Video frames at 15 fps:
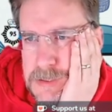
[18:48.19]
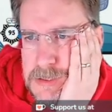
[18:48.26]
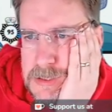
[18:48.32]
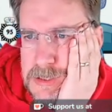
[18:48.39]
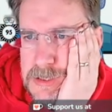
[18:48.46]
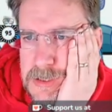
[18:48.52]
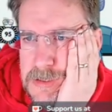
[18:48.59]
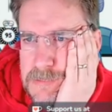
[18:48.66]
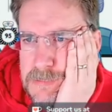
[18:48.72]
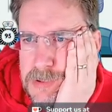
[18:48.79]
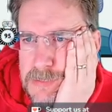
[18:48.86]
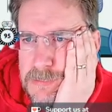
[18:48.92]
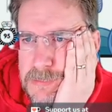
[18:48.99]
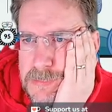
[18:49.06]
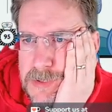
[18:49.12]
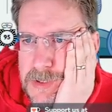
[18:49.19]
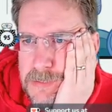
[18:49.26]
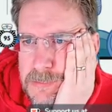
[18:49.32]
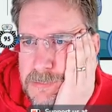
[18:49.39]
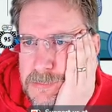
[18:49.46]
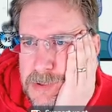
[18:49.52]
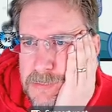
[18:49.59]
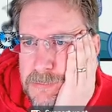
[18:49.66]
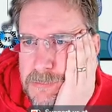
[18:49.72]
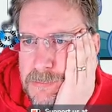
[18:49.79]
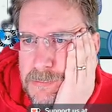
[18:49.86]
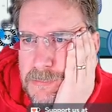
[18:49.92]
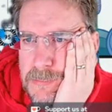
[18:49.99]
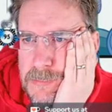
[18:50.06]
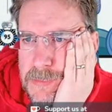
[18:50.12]
Um, boom, boom,
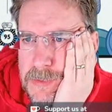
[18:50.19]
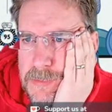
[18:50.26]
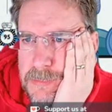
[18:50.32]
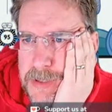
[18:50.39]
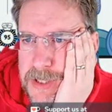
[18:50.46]
boom. Page